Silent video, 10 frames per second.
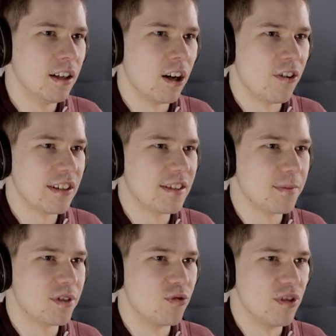Our
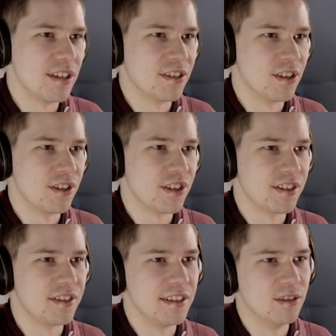items to research are
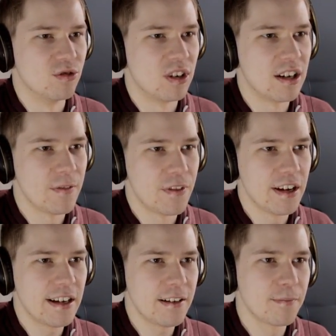still right
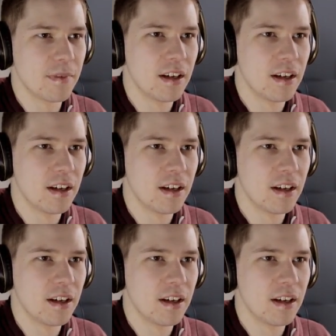there.